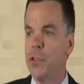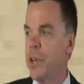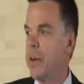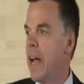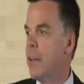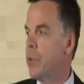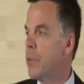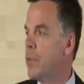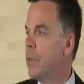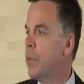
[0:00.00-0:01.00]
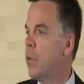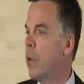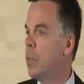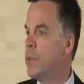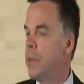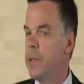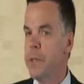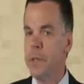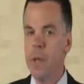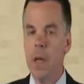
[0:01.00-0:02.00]
geriatric syndromes, and
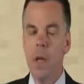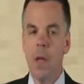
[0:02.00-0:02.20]
this